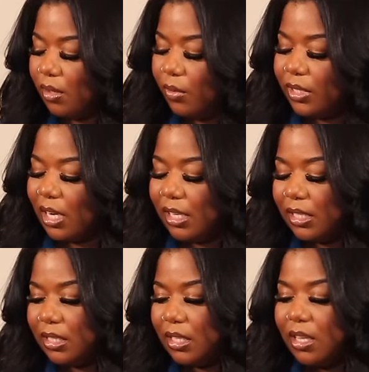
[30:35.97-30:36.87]
What's our
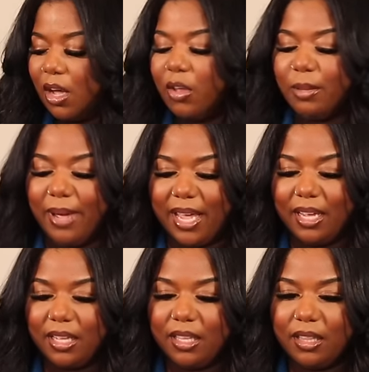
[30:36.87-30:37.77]
list? Oh, the
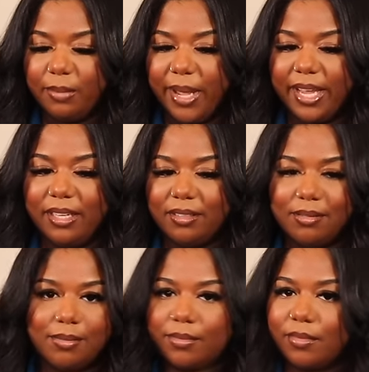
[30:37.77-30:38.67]
bank. The bank
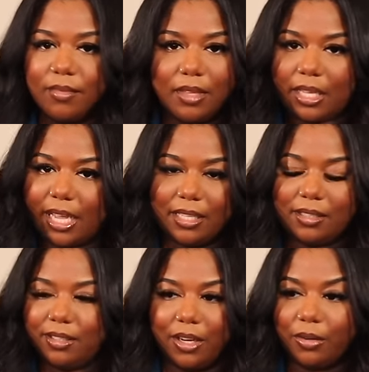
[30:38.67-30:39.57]

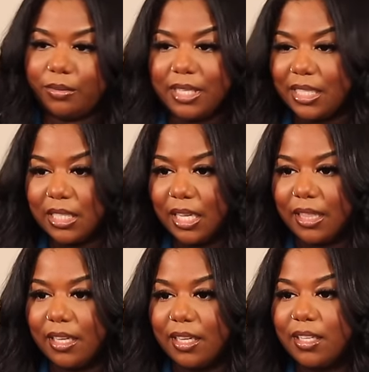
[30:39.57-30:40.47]
that, you know, that's
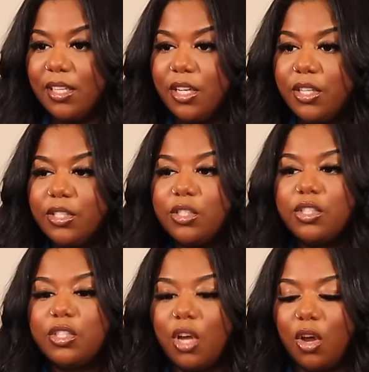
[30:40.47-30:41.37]
nothing.
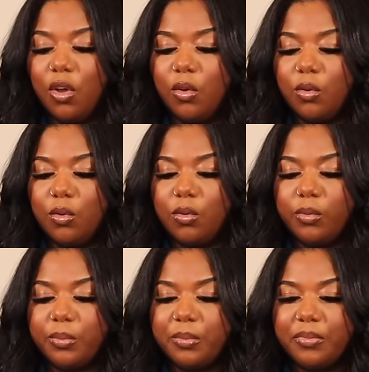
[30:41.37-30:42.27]
So,
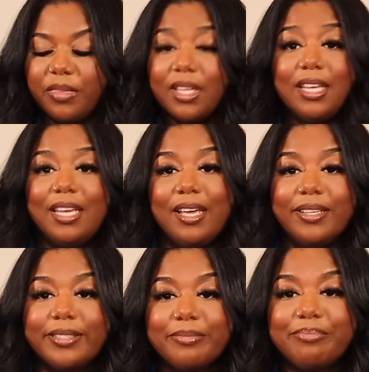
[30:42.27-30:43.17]

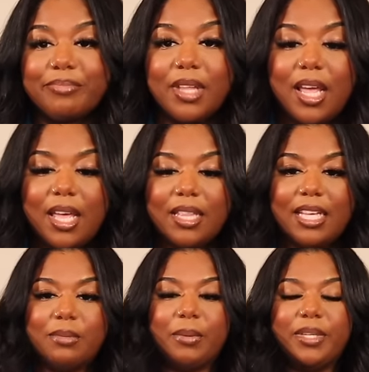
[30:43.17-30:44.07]
yeah.
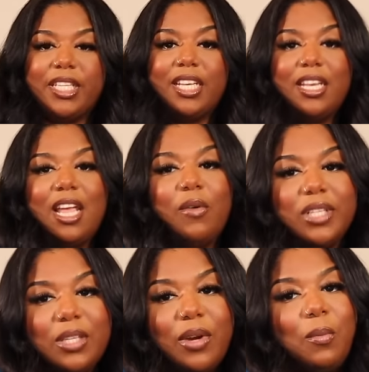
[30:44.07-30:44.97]
That's pretty much it. Y'all
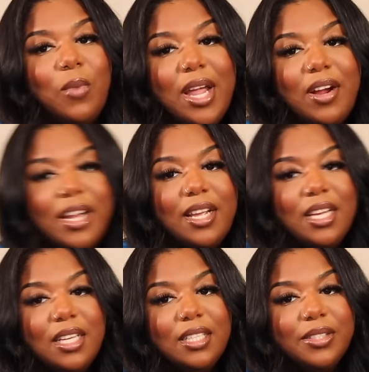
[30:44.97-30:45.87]
want to see what I'm
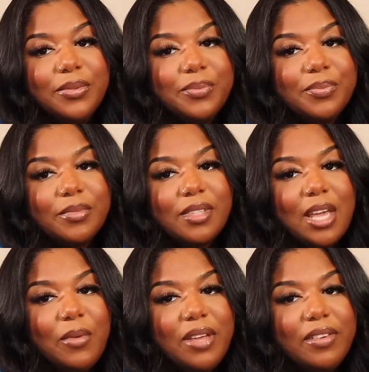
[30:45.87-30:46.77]
wearing?
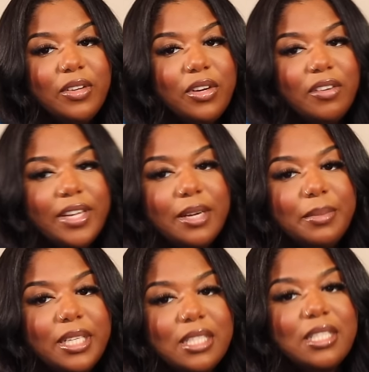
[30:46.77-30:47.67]
Can we even do it over here
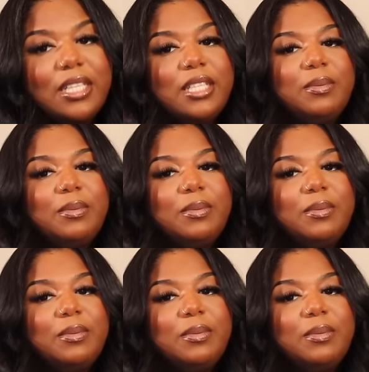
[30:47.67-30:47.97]
because of these